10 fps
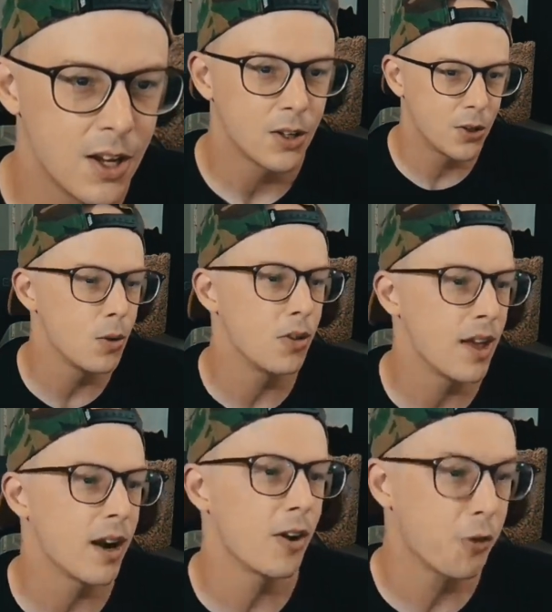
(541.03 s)
to
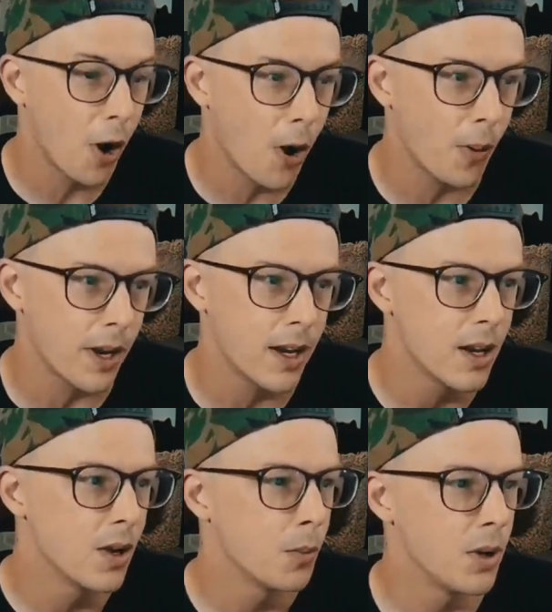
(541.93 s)
their throwy,
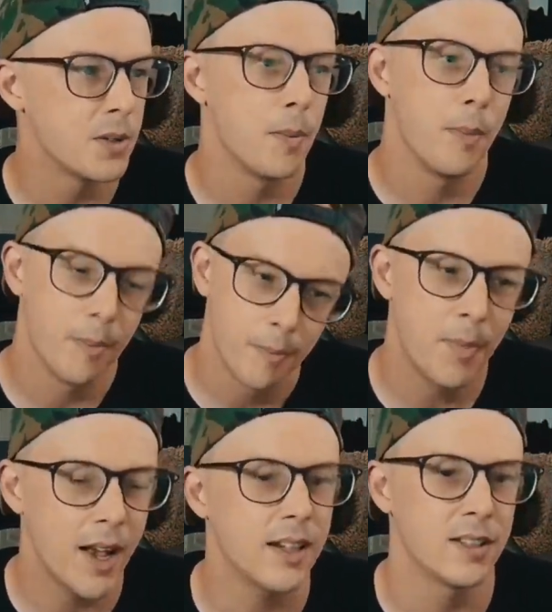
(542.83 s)
which
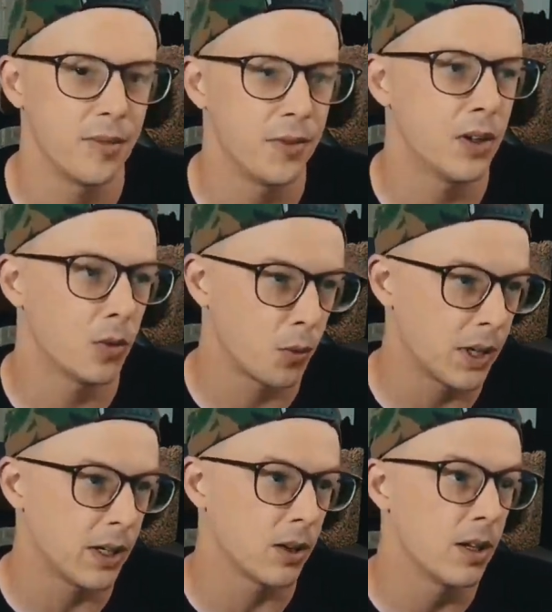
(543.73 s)
makes it feel
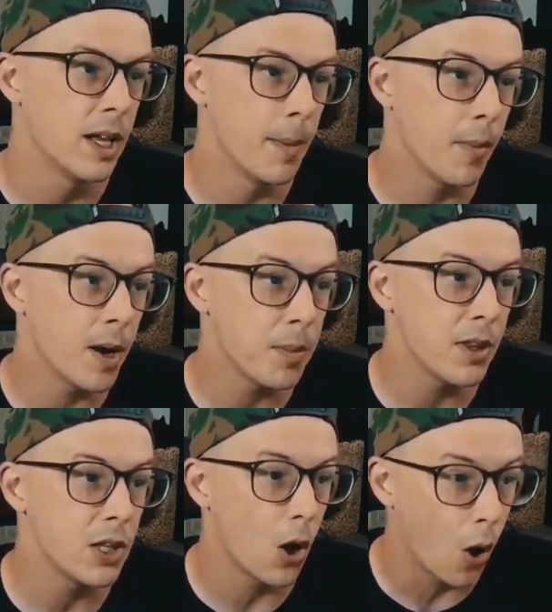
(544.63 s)
real. It might be
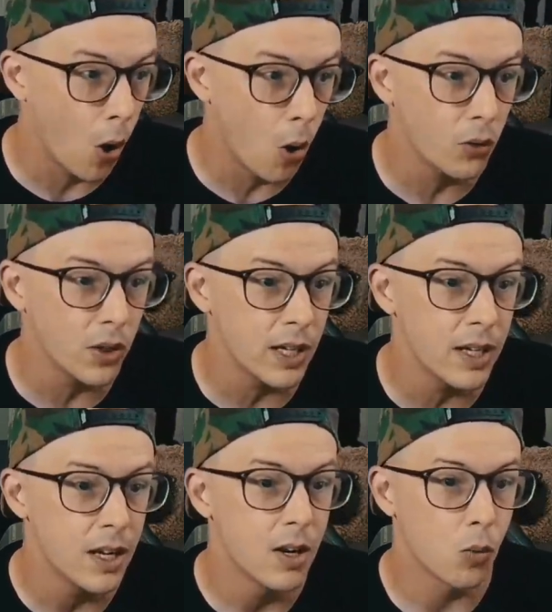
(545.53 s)
the only
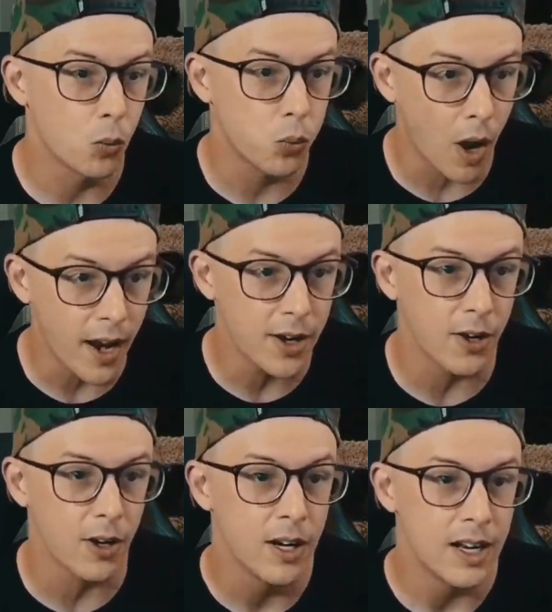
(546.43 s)

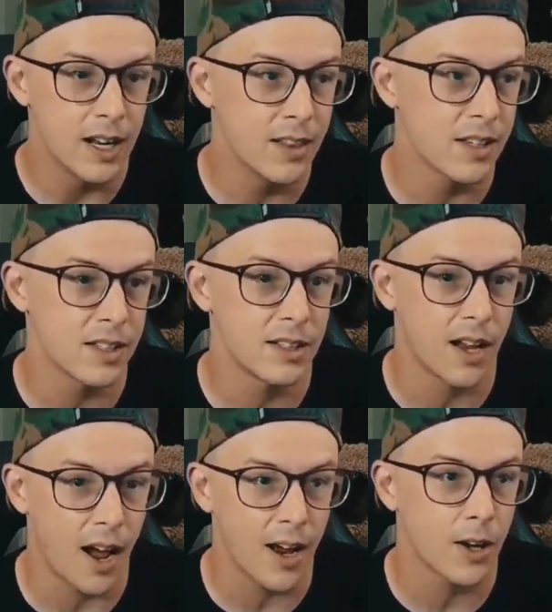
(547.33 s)
writer in this
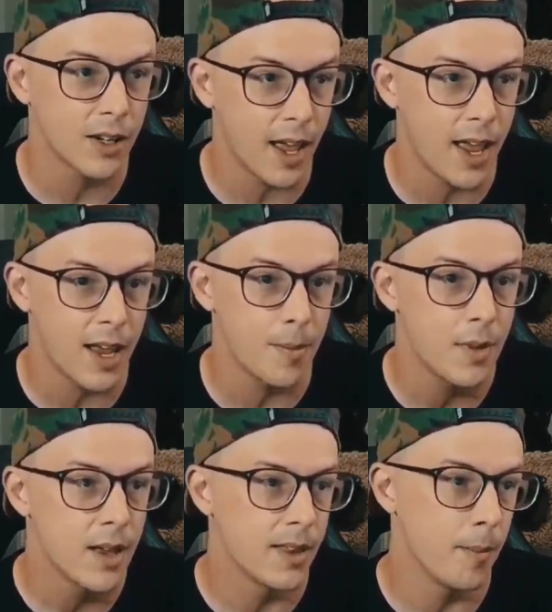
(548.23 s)
entire game
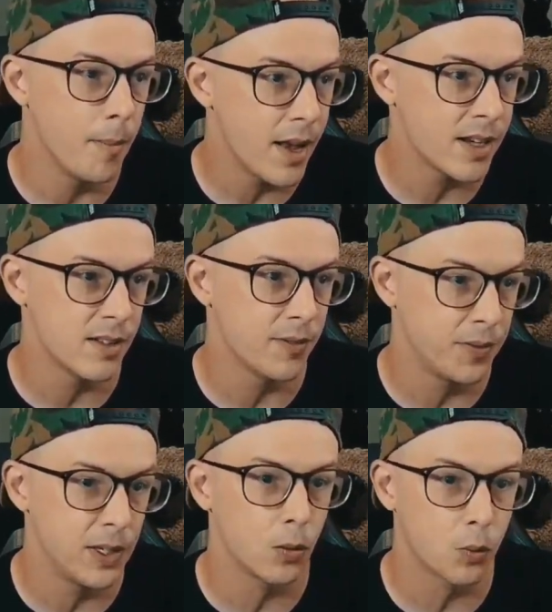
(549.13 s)
that makes it
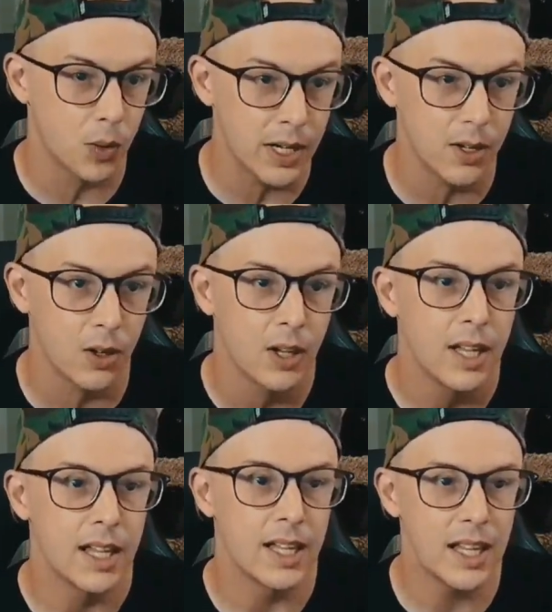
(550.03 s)
feel real,
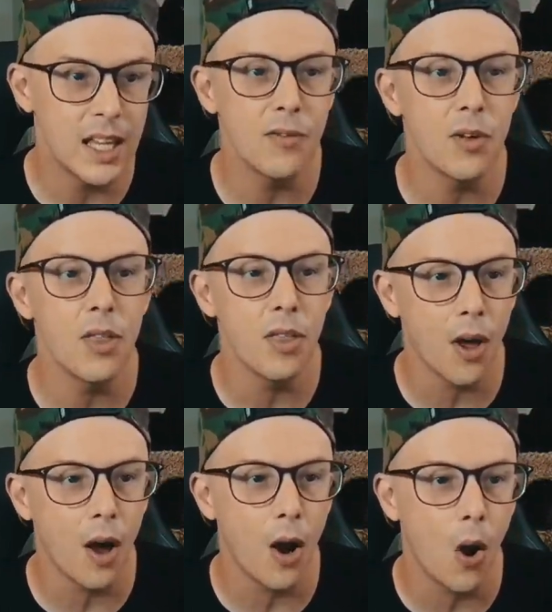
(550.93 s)
even
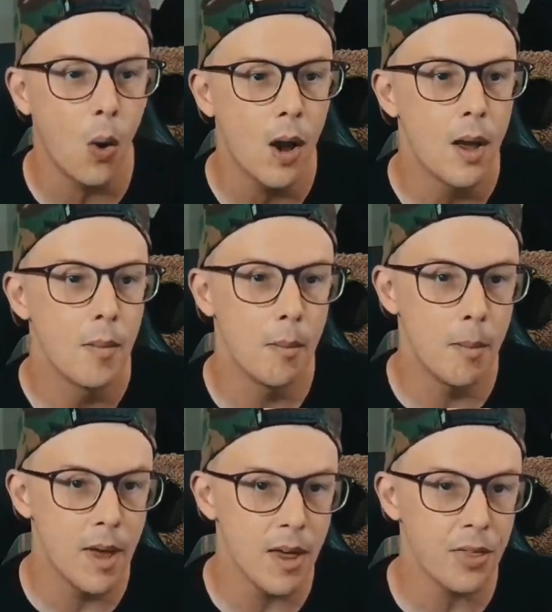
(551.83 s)
though
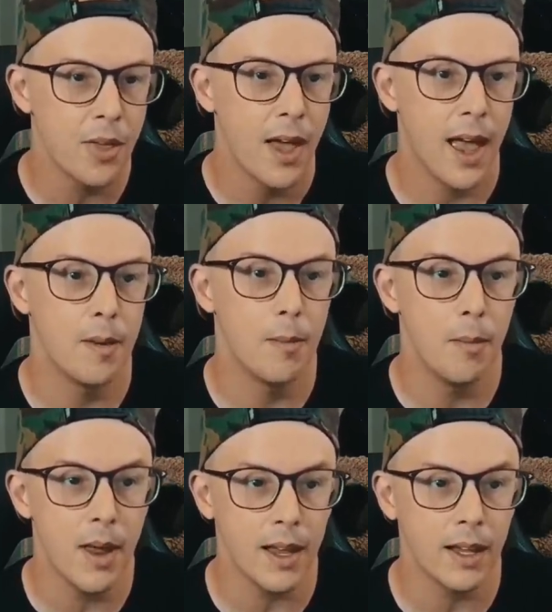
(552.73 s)
Myth and
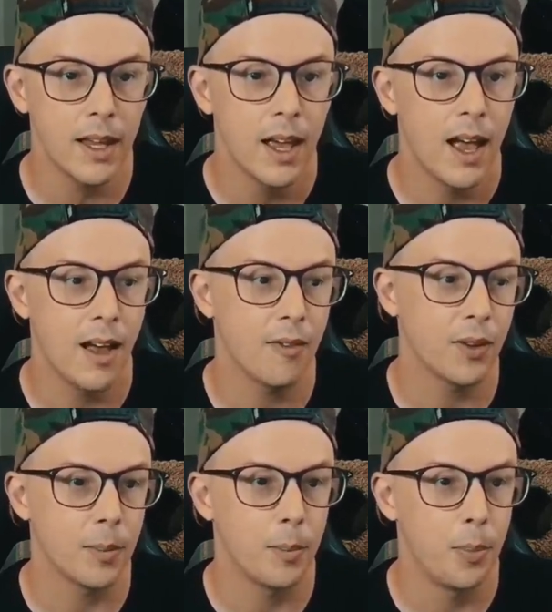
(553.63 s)
Mink have
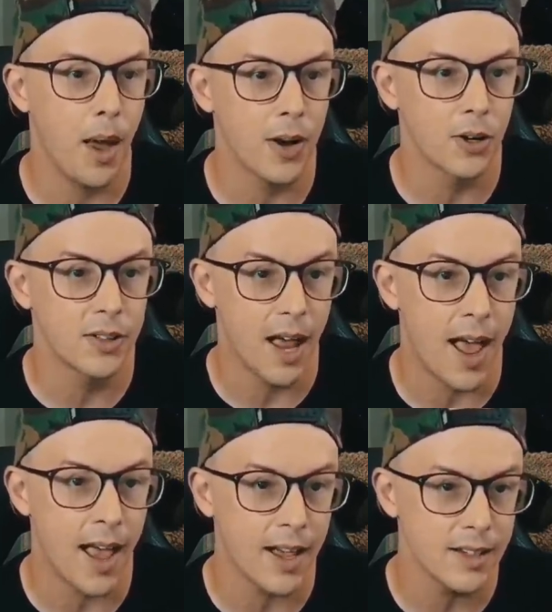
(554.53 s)
like better
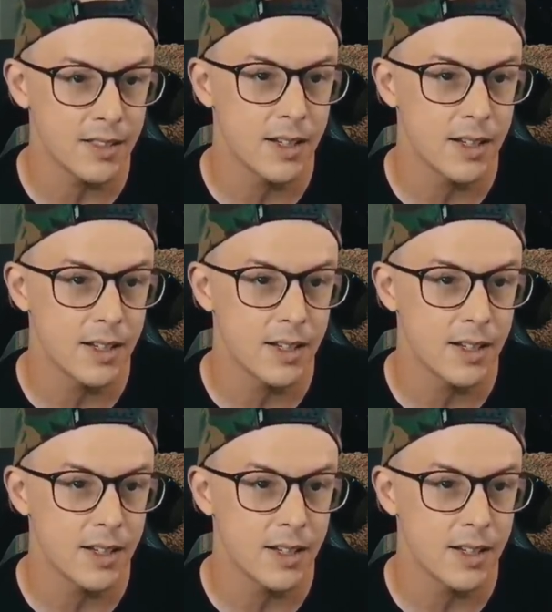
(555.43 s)
tags,